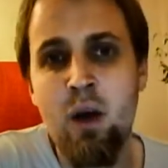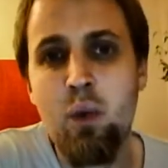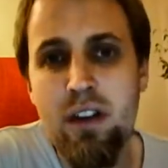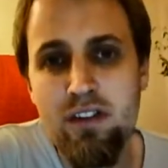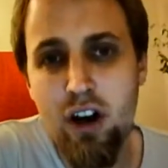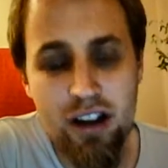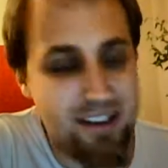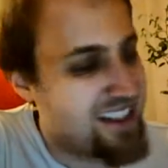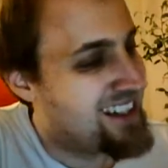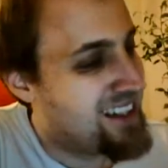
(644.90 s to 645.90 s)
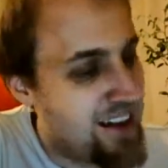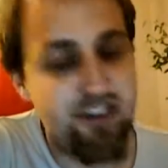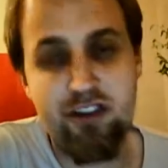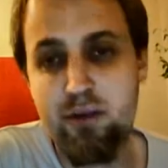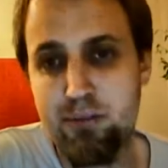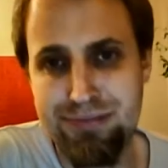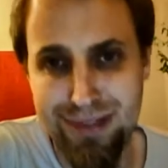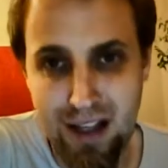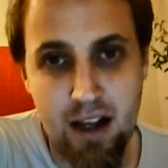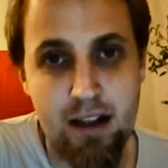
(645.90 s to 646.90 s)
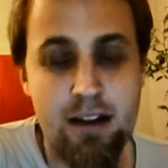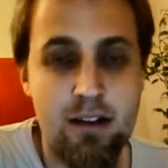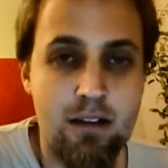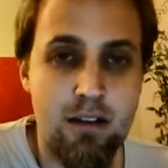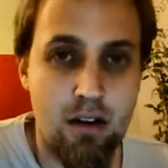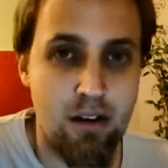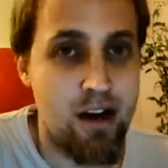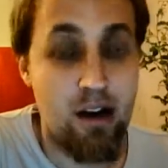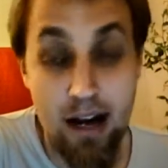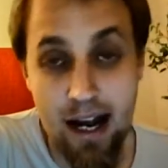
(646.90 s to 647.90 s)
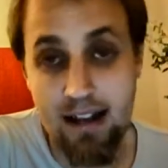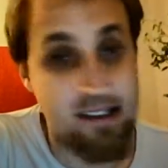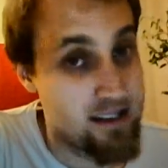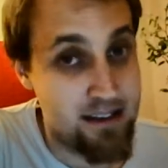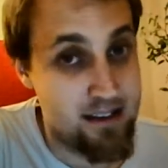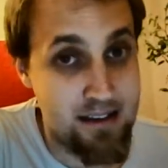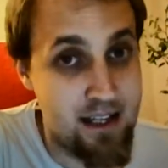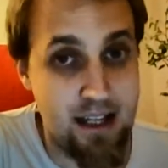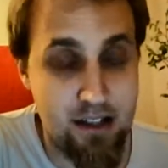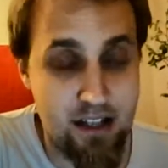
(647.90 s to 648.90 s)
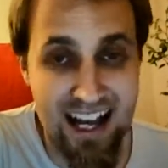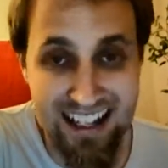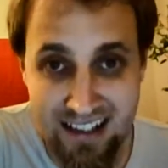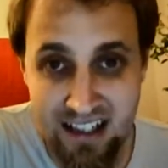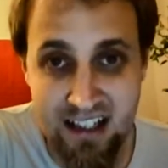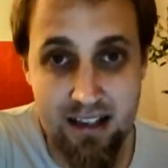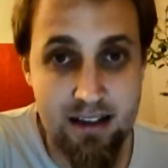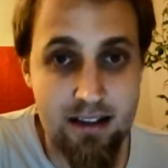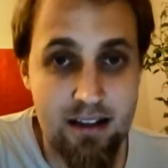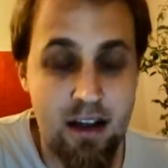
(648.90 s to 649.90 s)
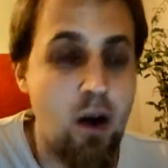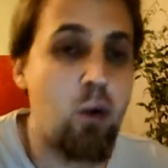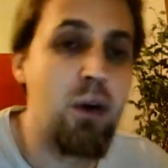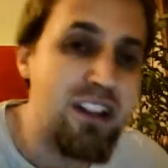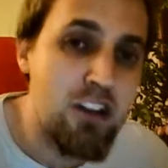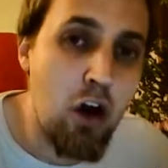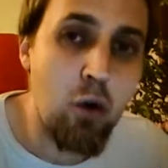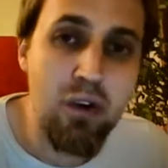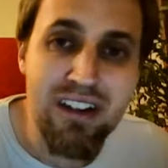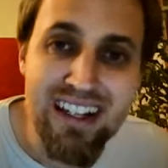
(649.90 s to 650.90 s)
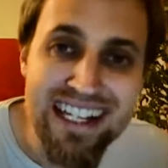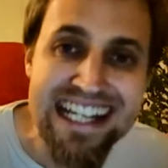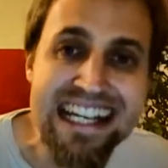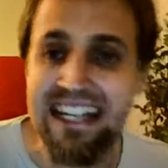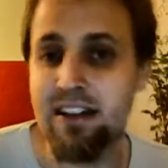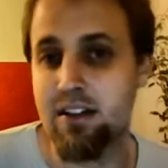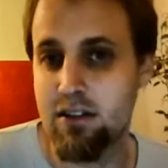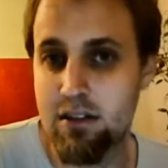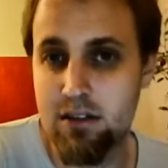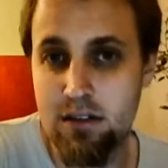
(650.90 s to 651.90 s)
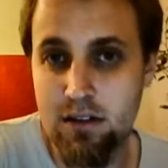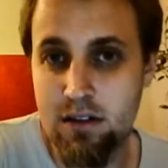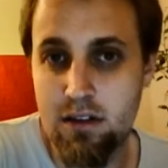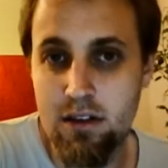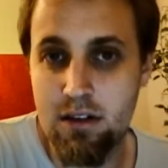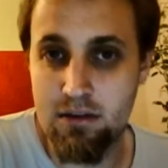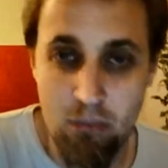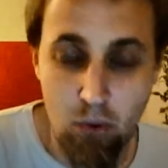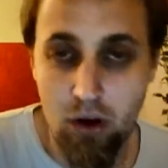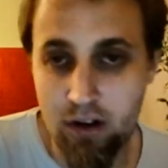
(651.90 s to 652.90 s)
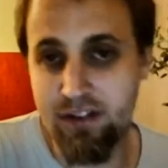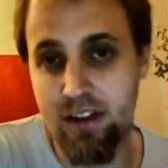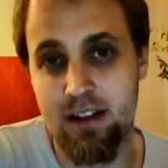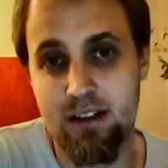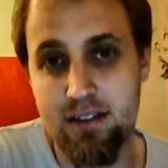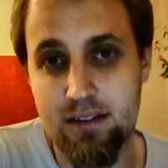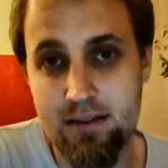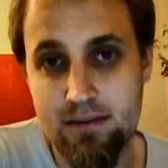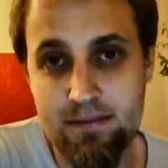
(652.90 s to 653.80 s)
we've got enough blood on our hands at this stage, as it is. We don't need more of this.